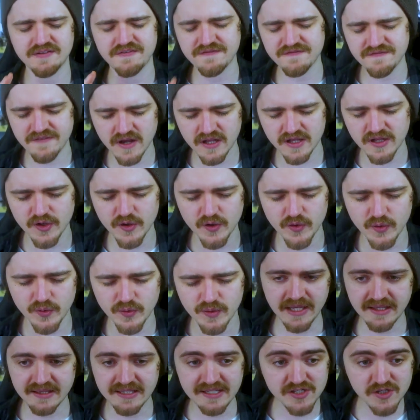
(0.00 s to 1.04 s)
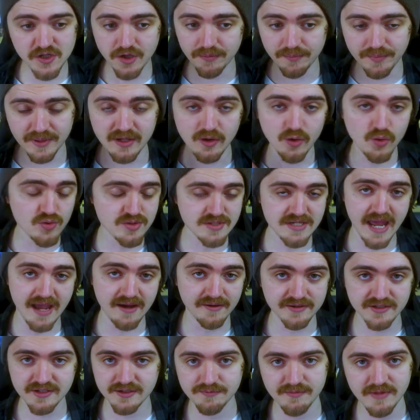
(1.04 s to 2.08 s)
to follow, and this could be all
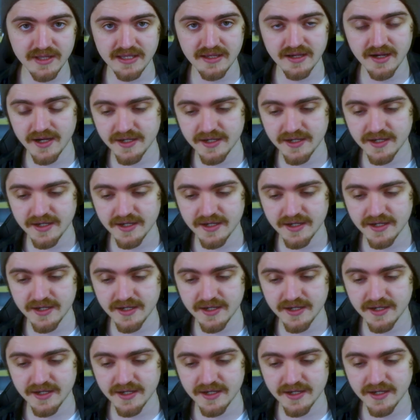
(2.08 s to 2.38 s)
down to me,